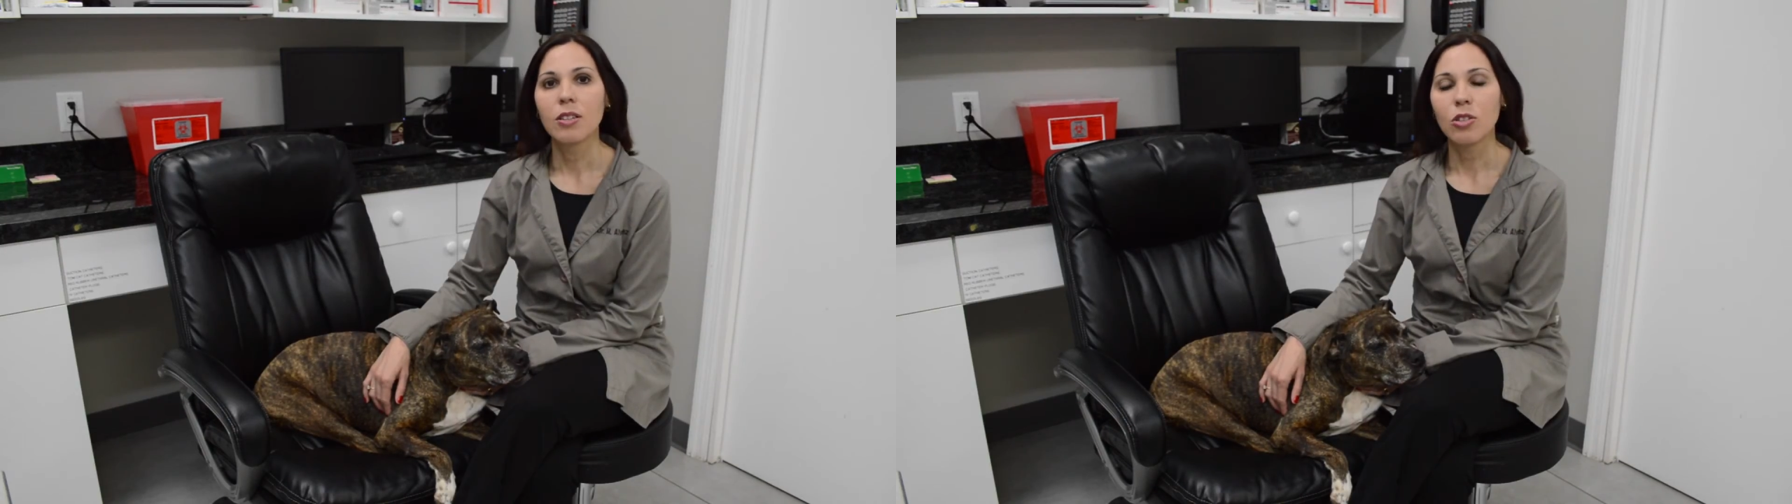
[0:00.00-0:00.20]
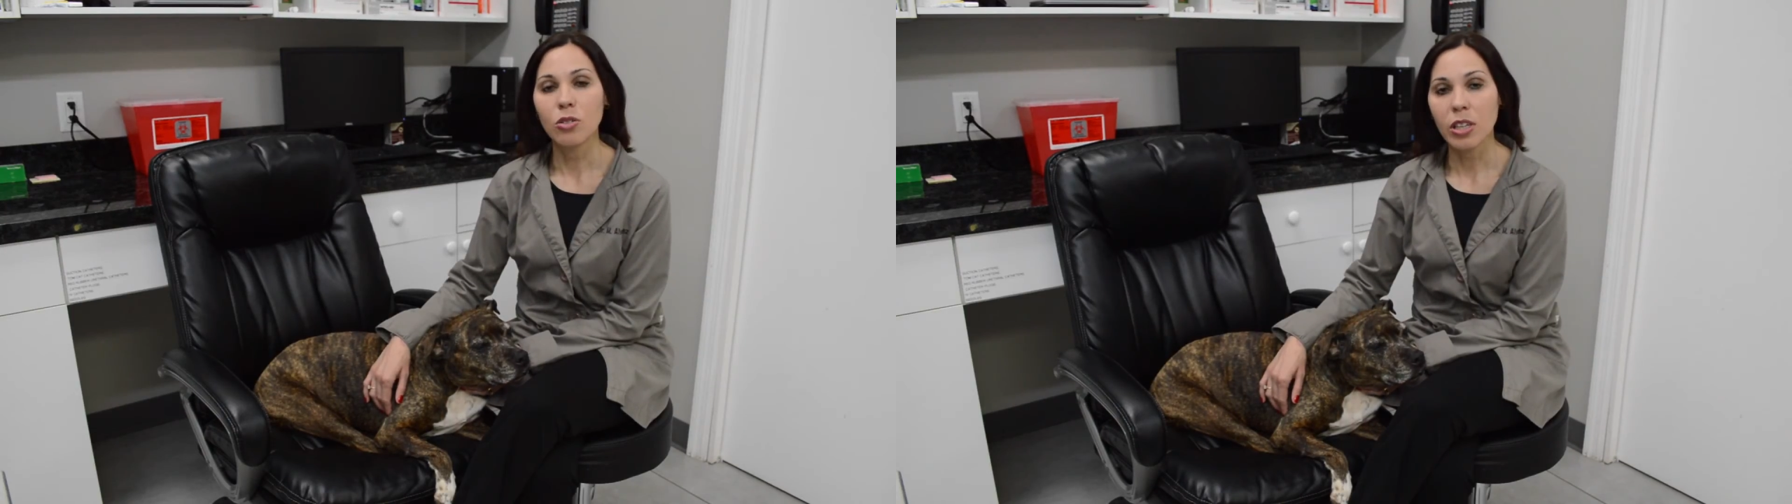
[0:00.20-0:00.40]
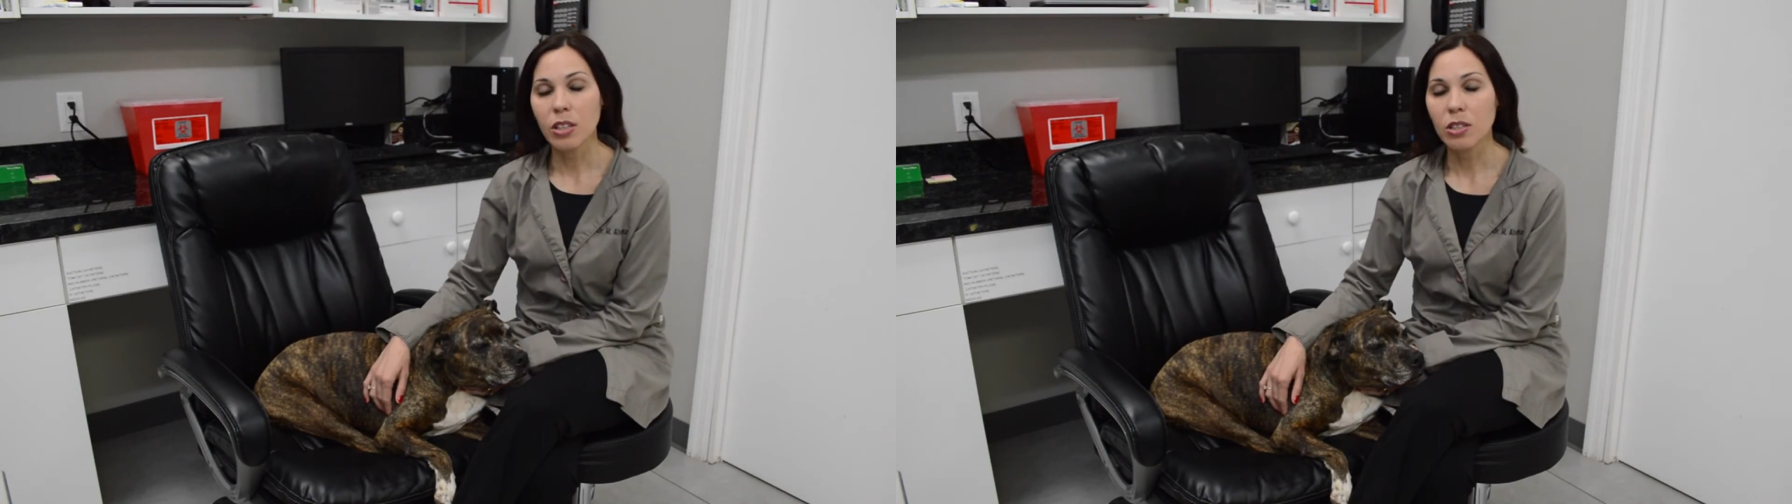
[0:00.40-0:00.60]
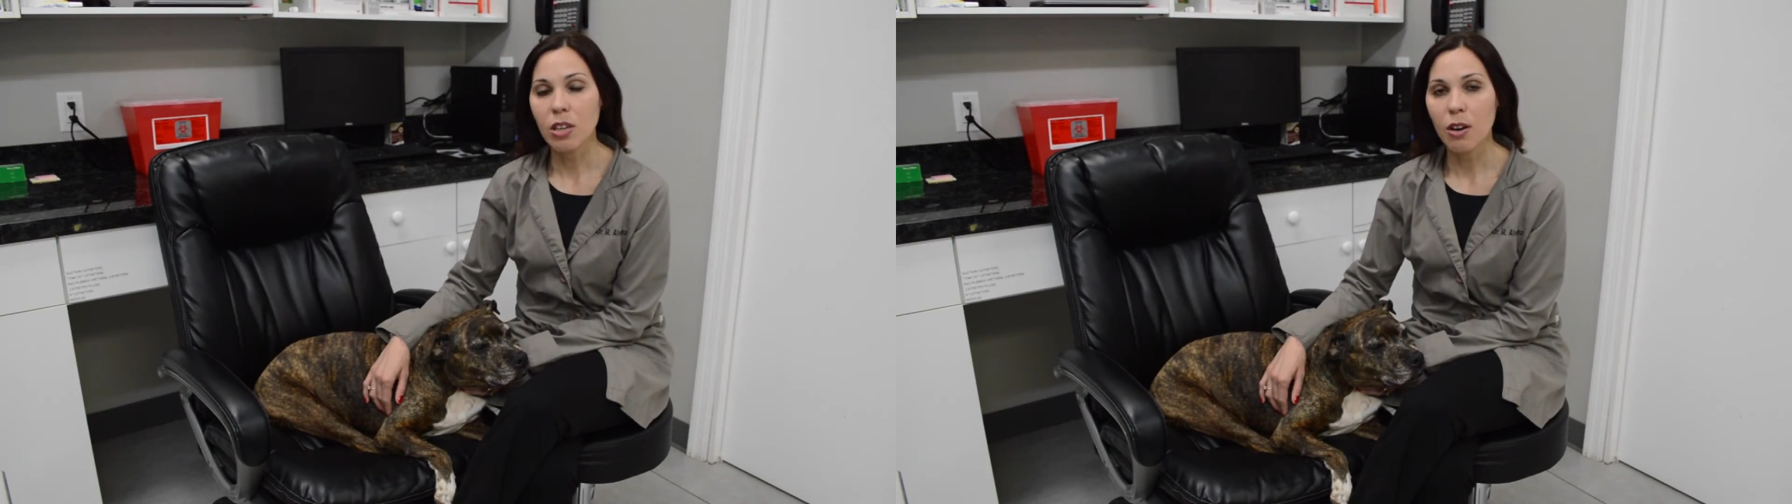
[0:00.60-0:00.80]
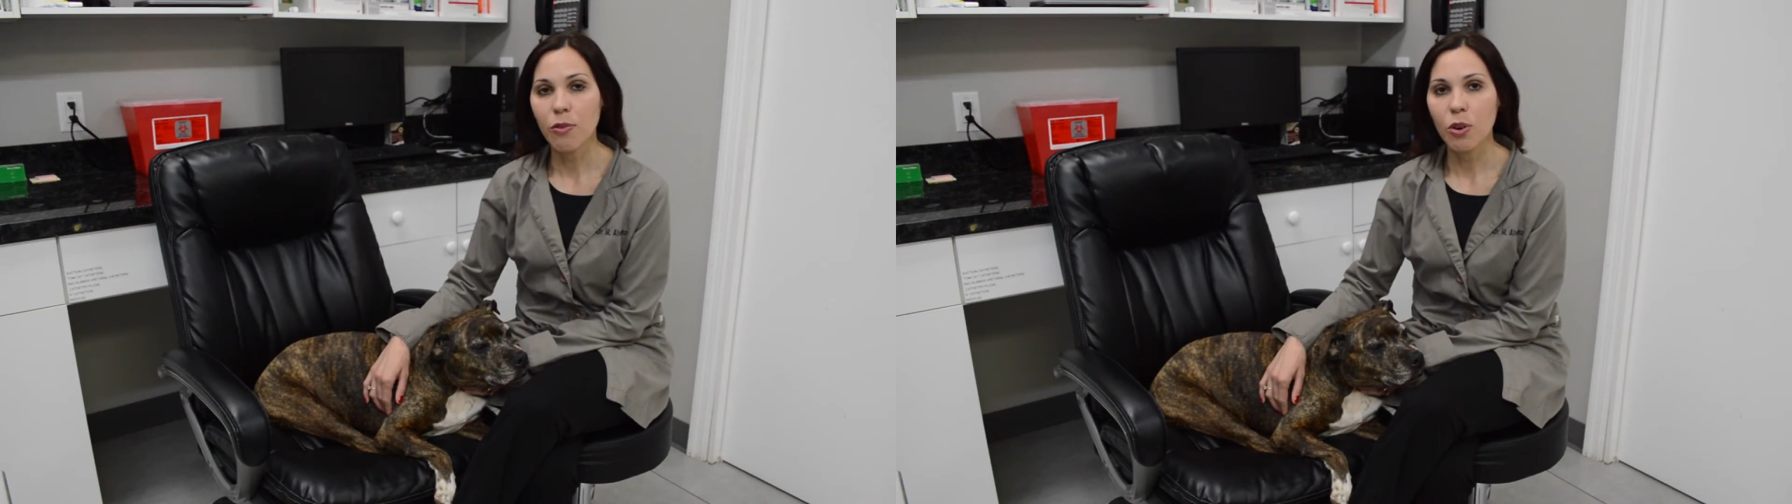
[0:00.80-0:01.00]
Don't take your
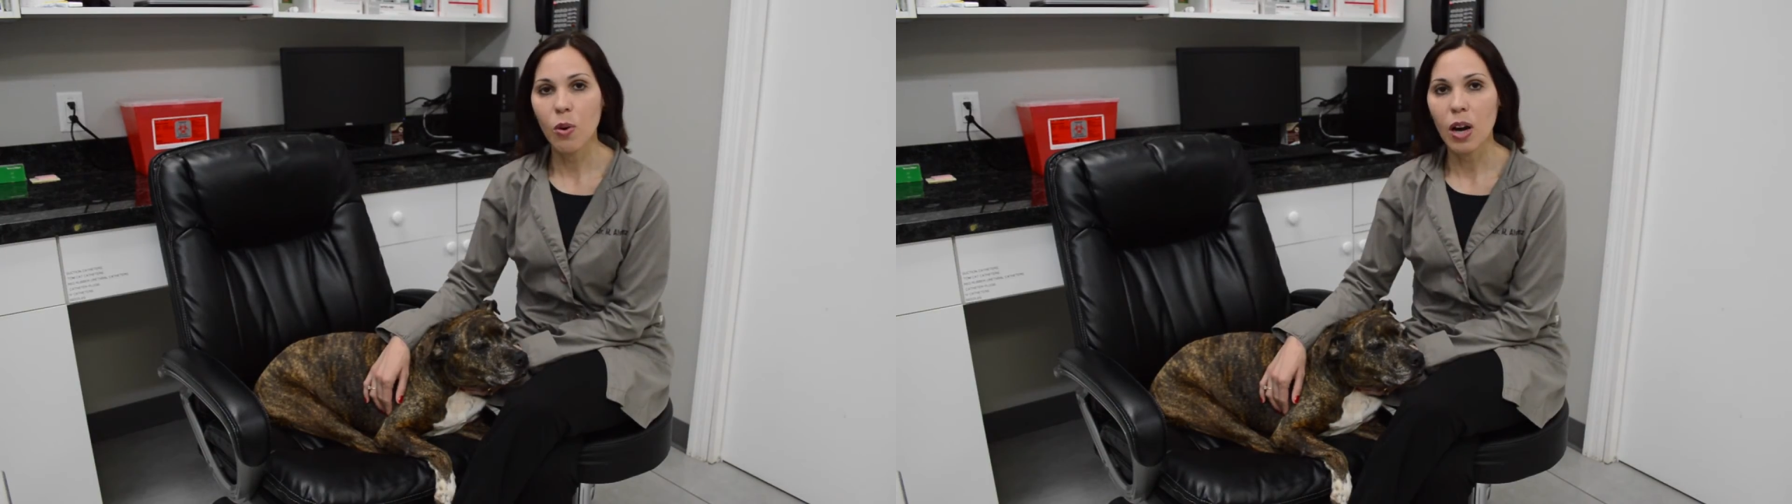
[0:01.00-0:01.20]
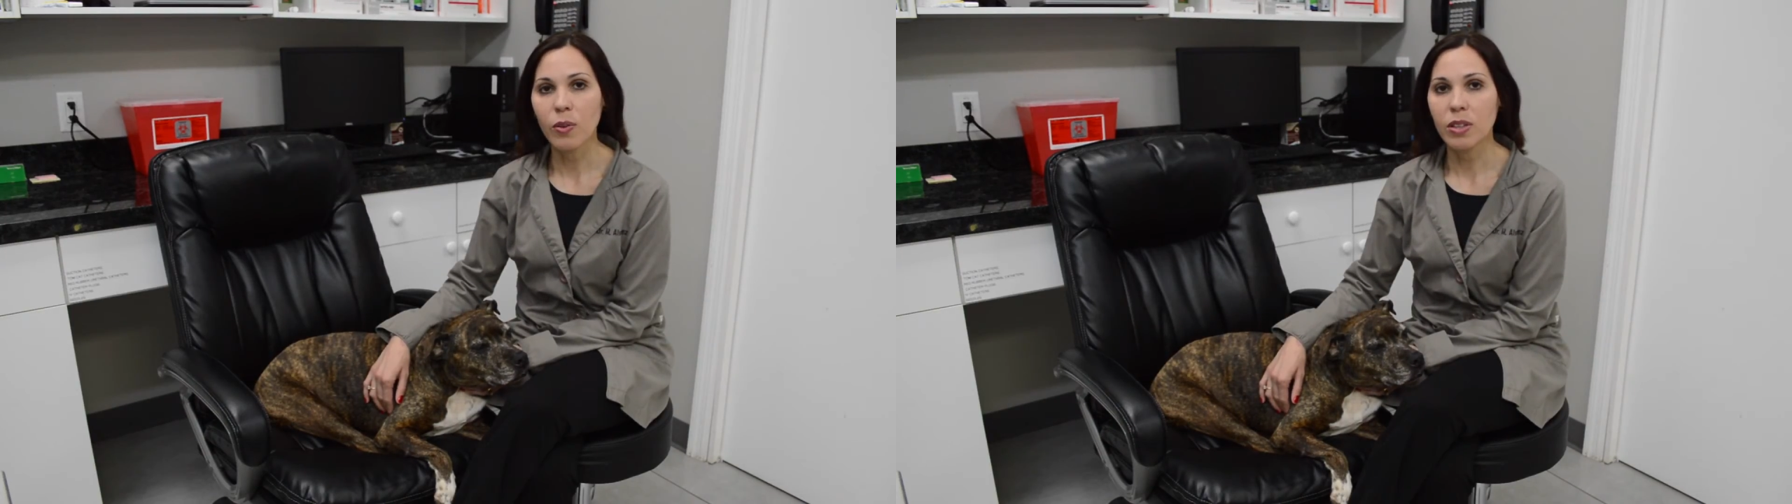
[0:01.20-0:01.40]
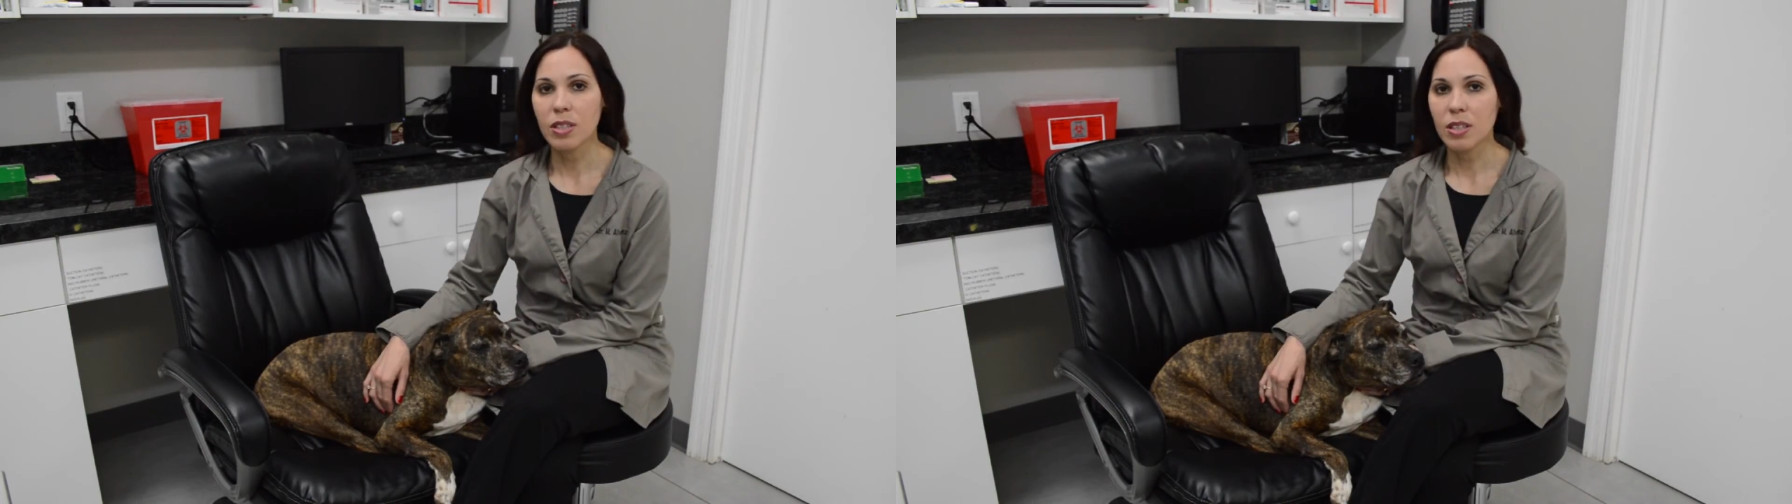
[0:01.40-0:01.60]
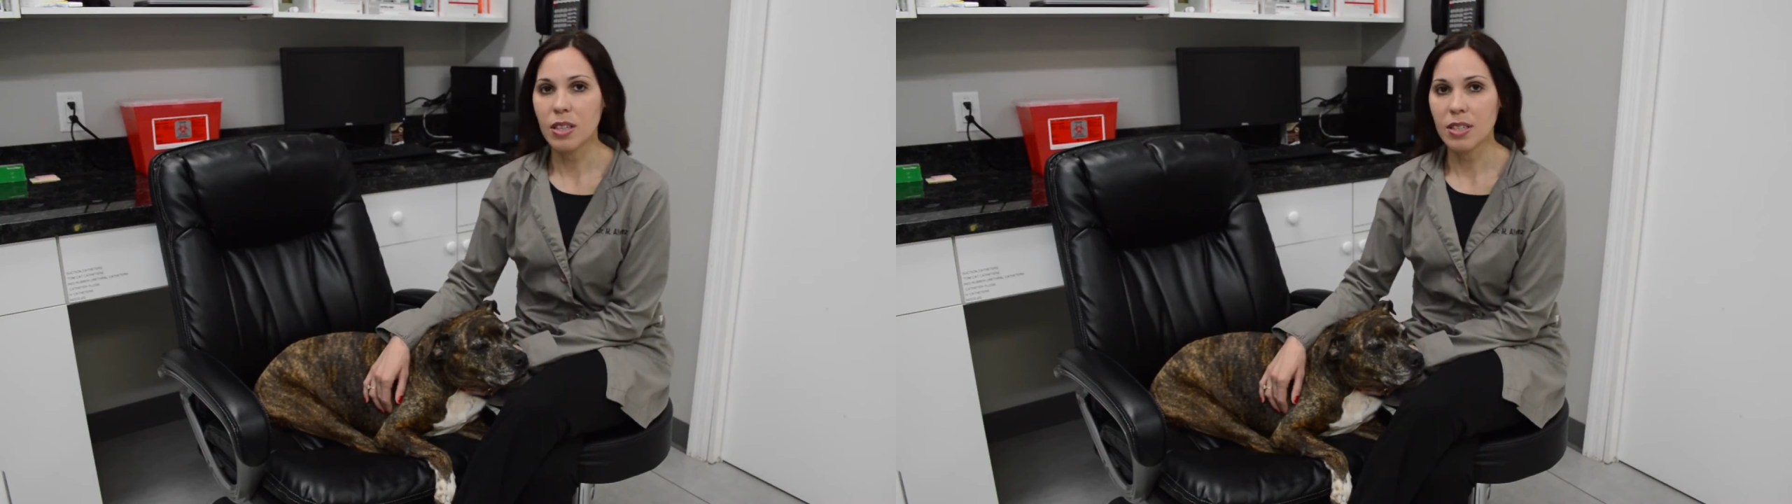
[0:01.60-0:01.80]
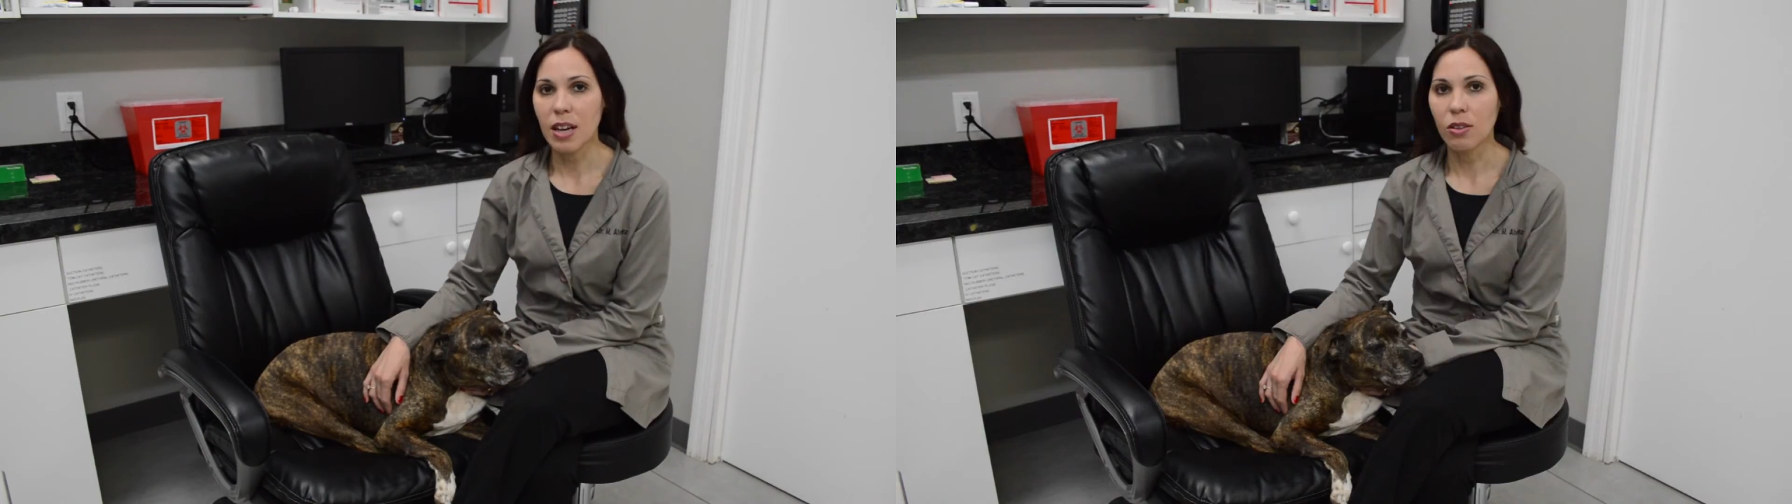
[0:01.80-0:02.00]
dog for a walk when the
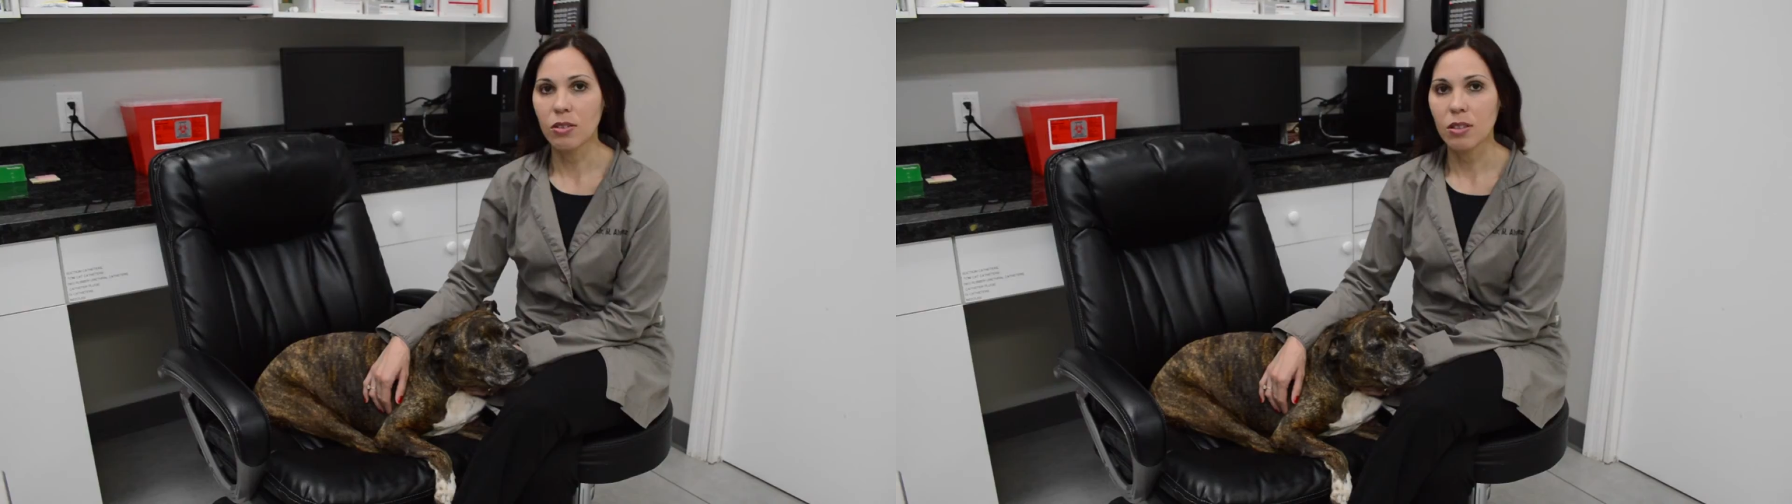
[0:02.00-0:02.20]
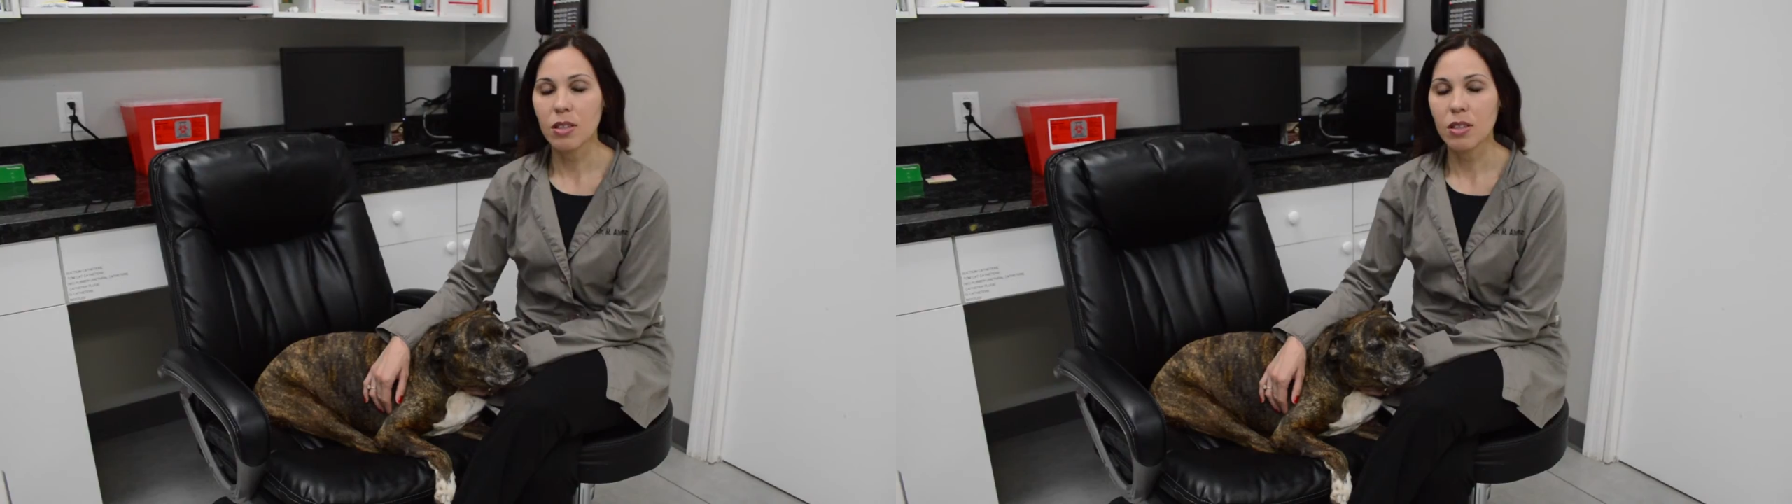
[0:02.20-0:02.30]
sun is out.